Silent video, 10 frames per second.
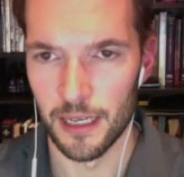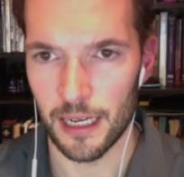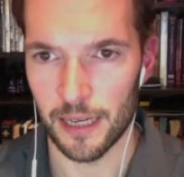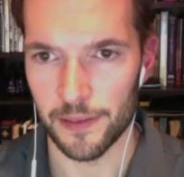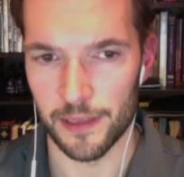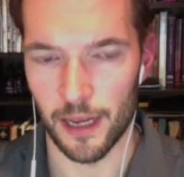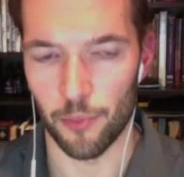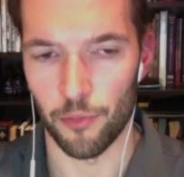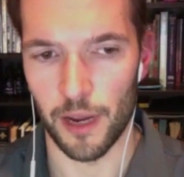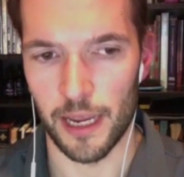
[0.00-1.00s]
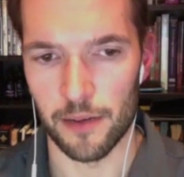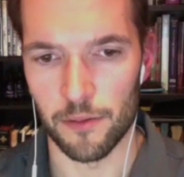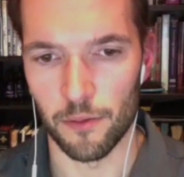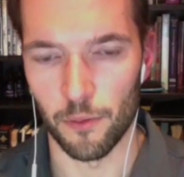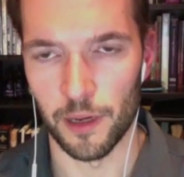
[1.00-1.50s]
at the top right
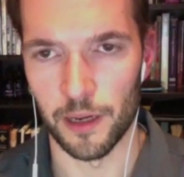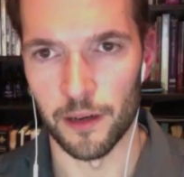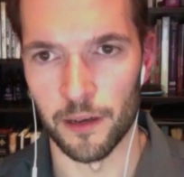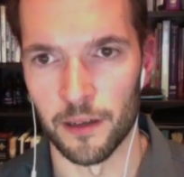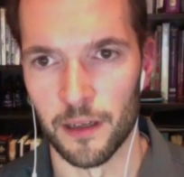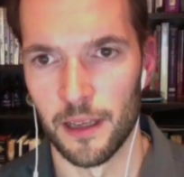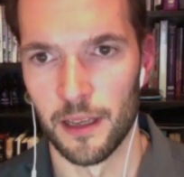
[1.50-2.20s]
where